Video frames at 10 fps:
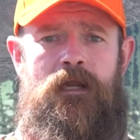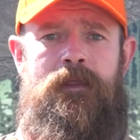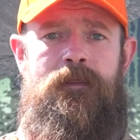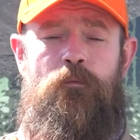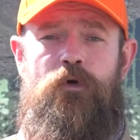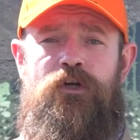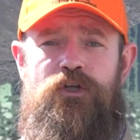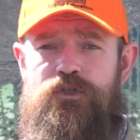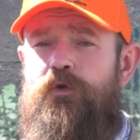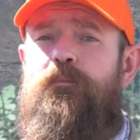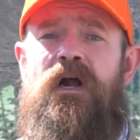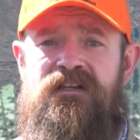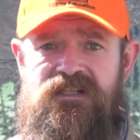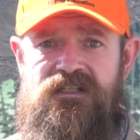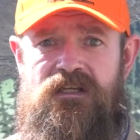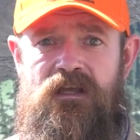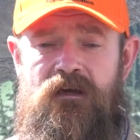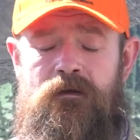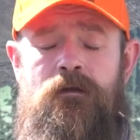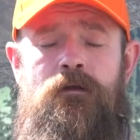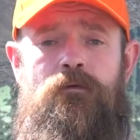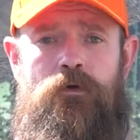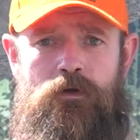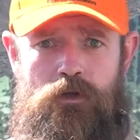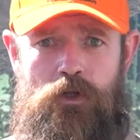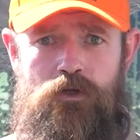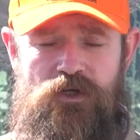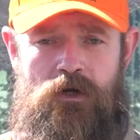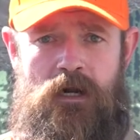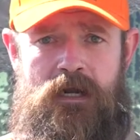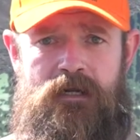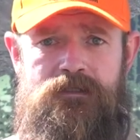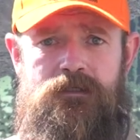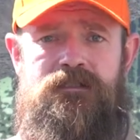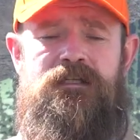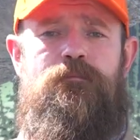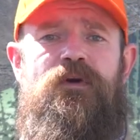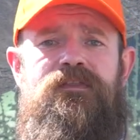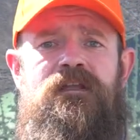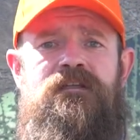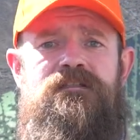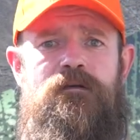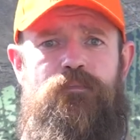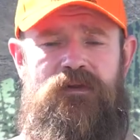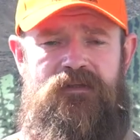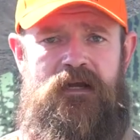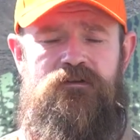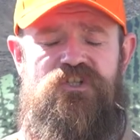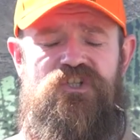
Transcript: and then we're going to do the process again. We're going to close our eyes, deep breath in, deep breath out,